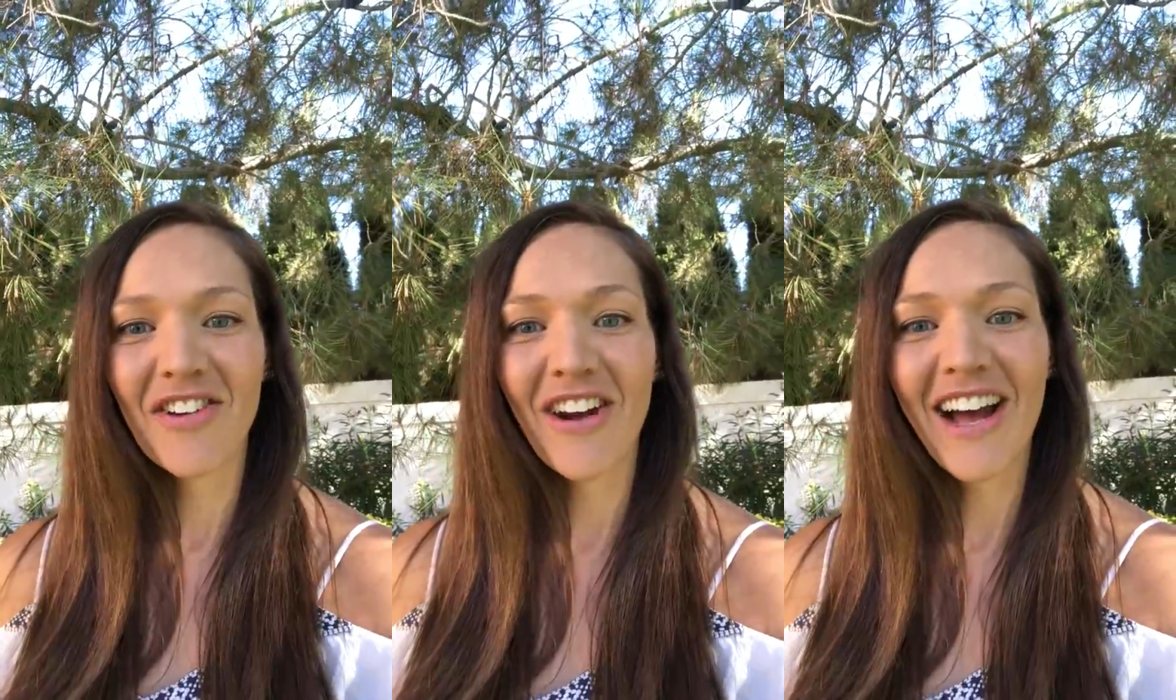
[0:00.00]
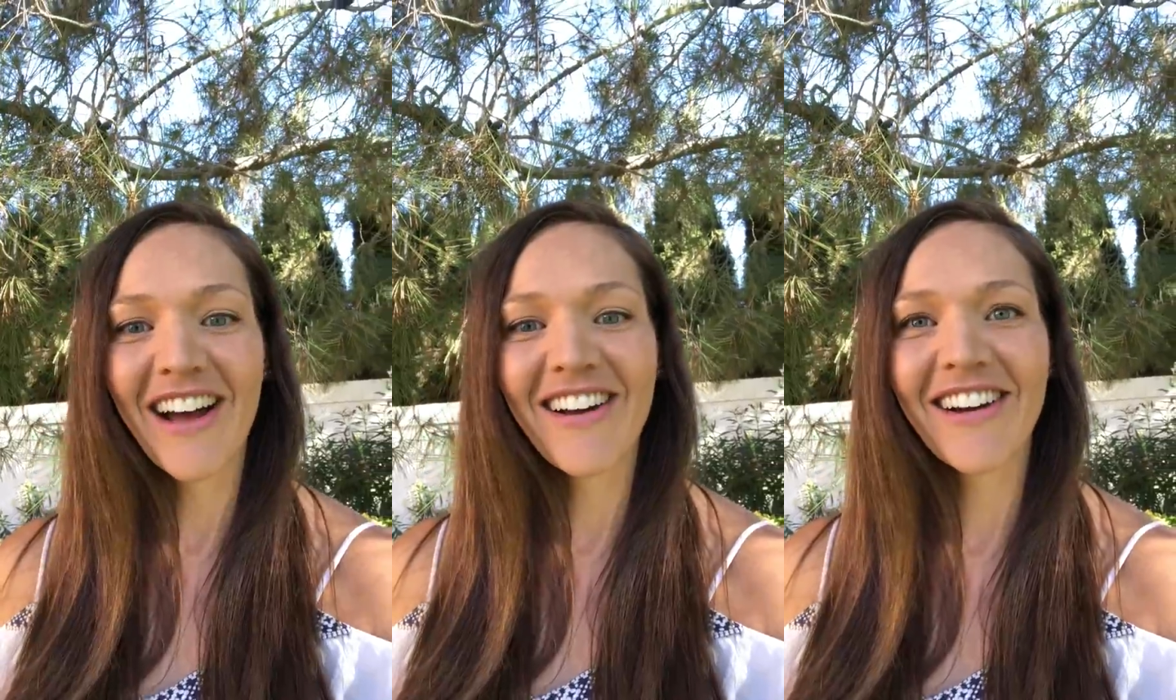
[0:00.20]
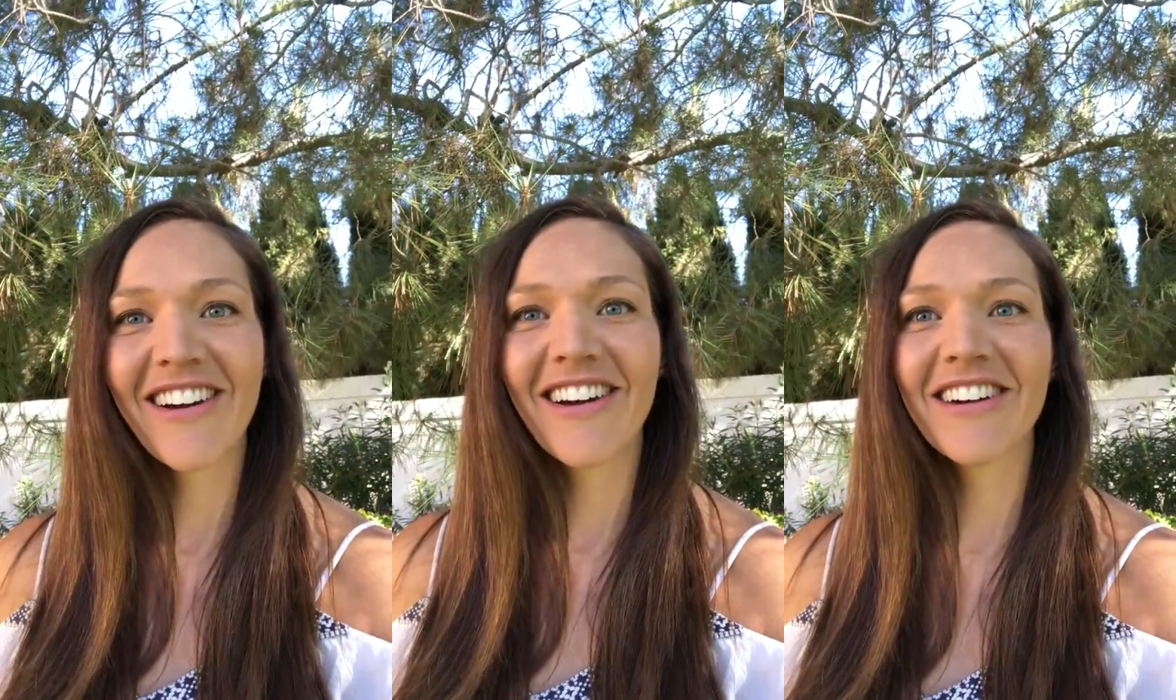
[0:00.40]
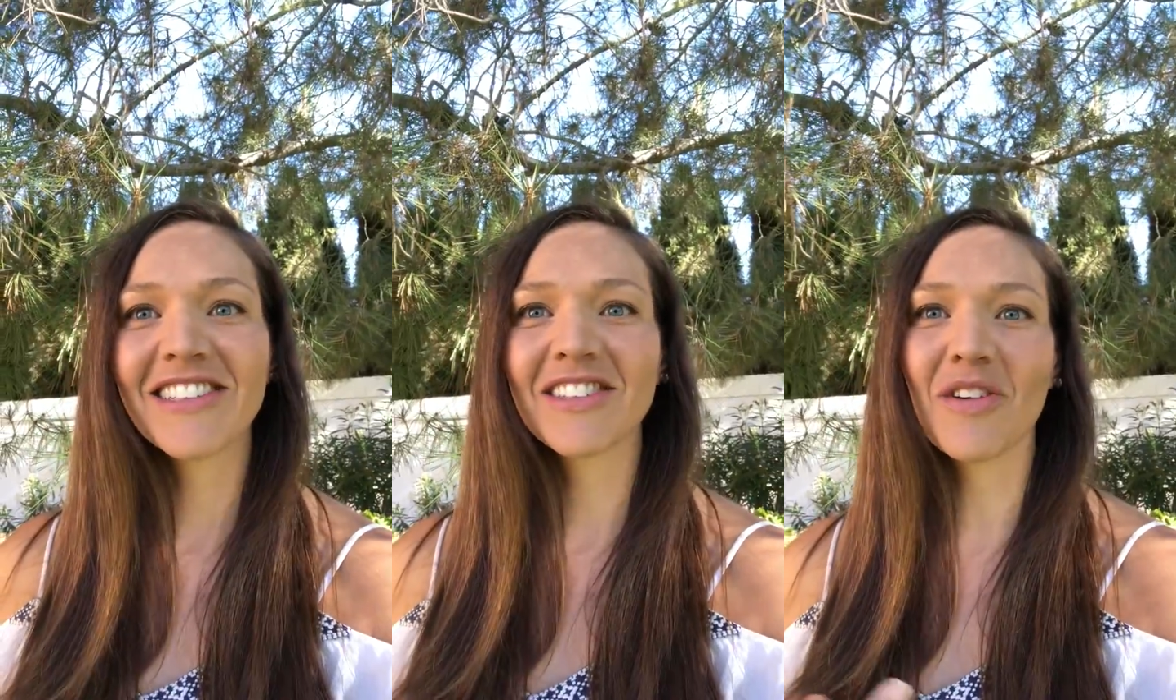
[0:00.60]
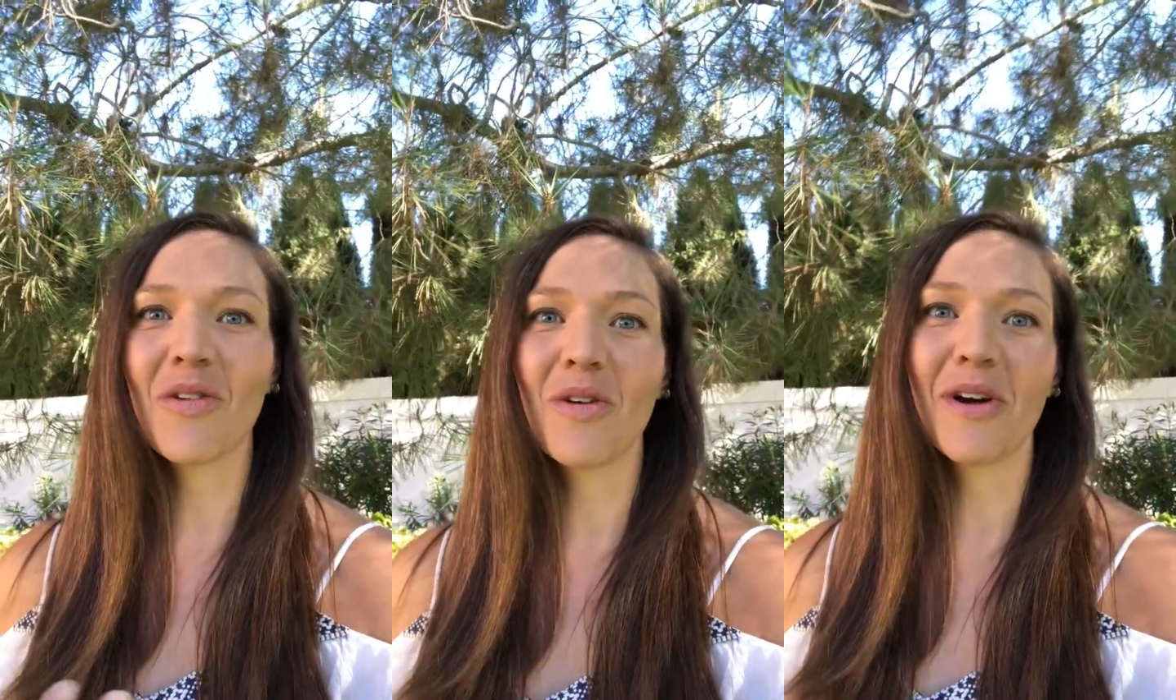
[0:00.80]

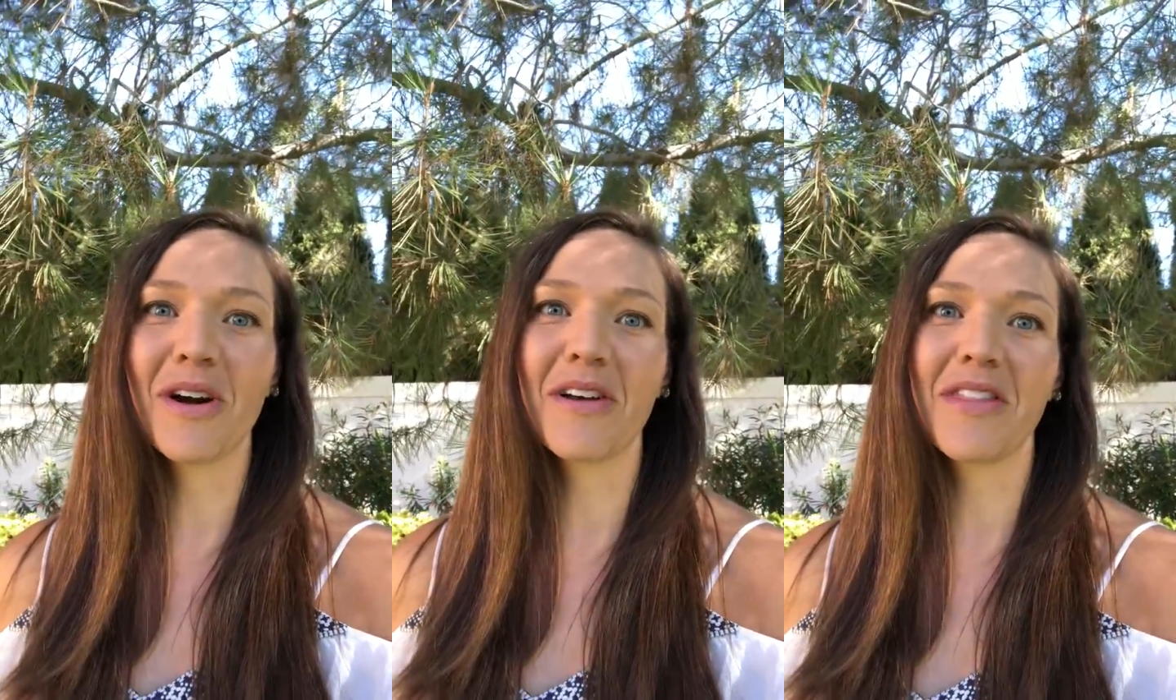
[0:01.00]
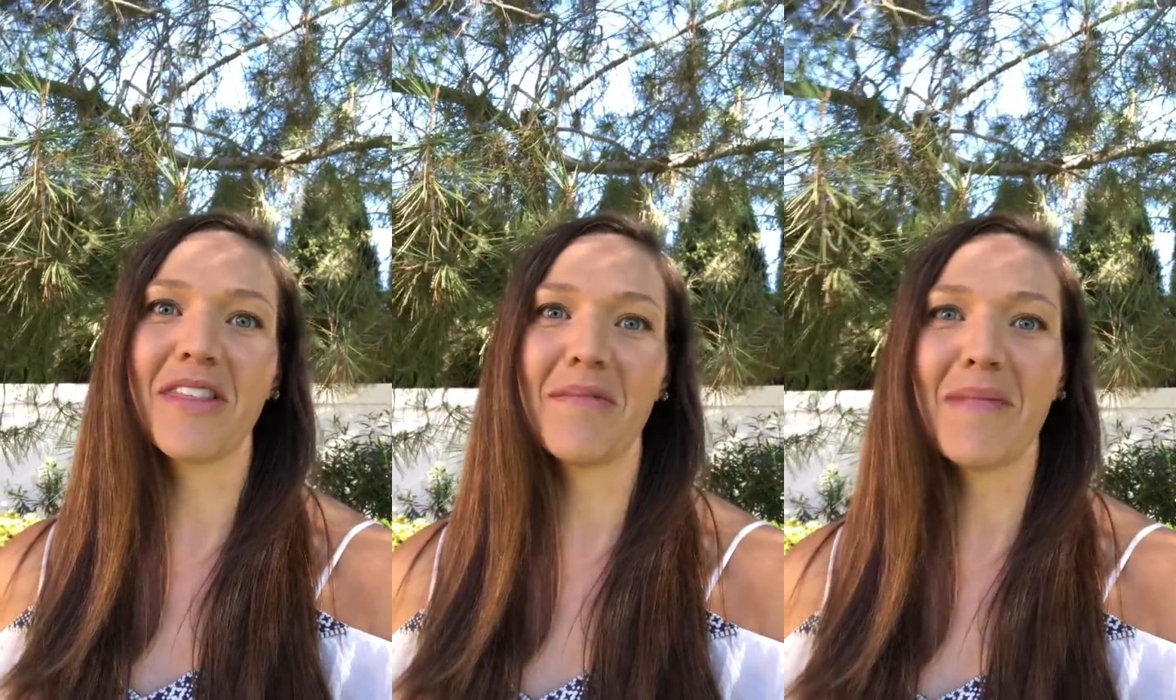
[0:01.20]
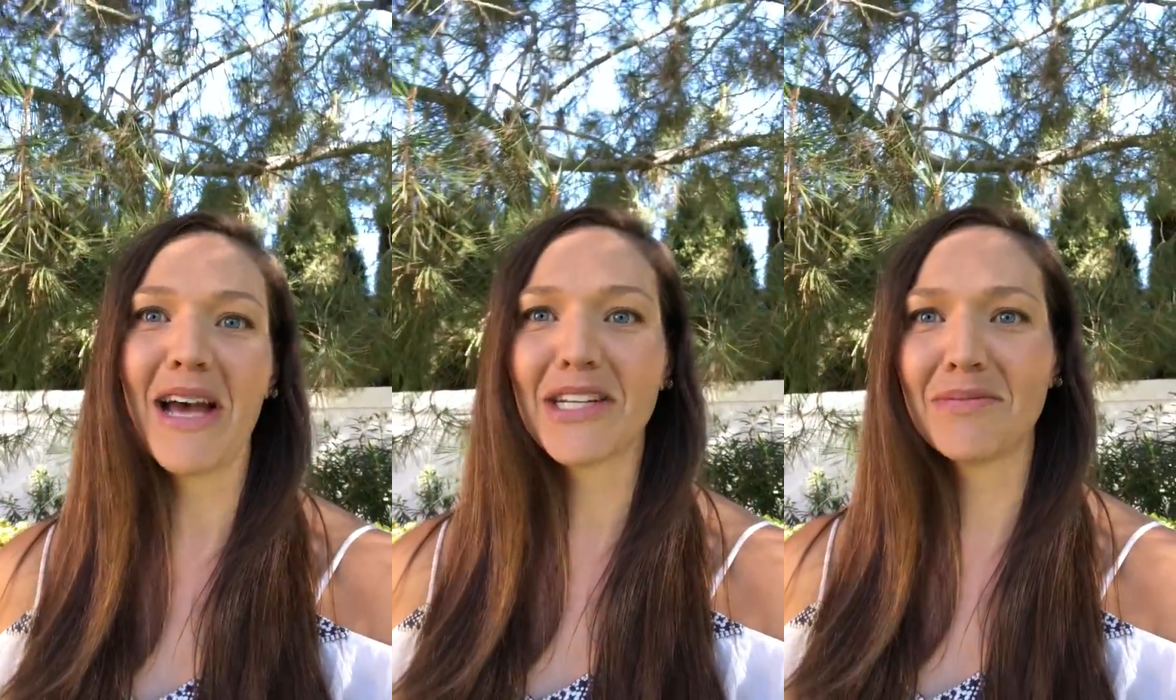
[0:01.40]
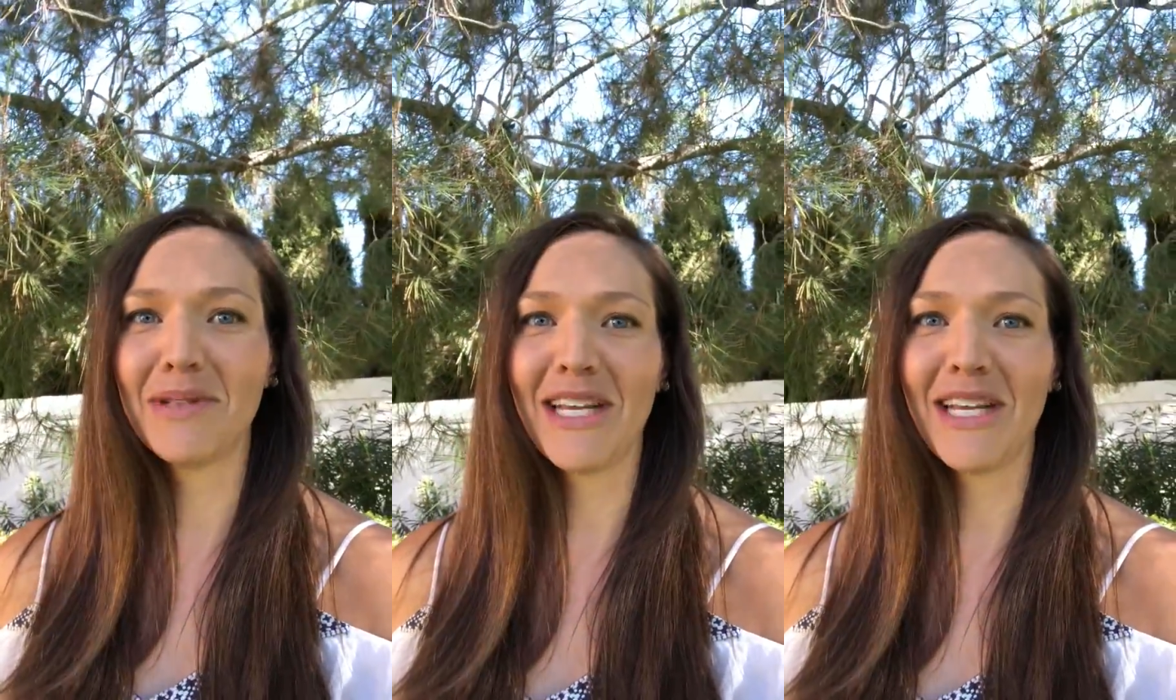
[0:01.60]
crackers or the mashed